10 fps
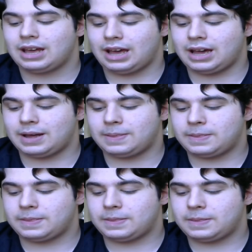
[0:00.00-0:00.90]

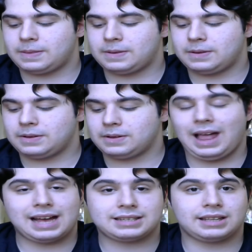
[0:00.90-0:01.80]
And
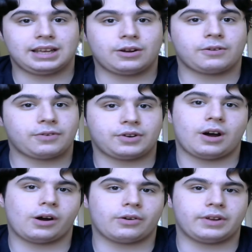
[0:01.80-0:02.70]
lastly, her
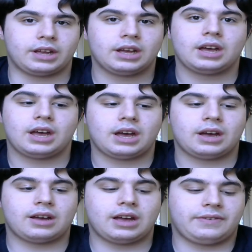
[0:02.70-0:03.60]
photography.
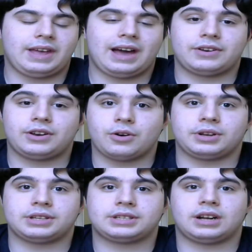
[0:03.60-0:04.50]
If you haven't
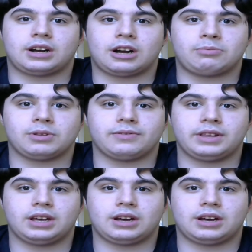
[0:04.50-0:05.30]
noticed a couple of the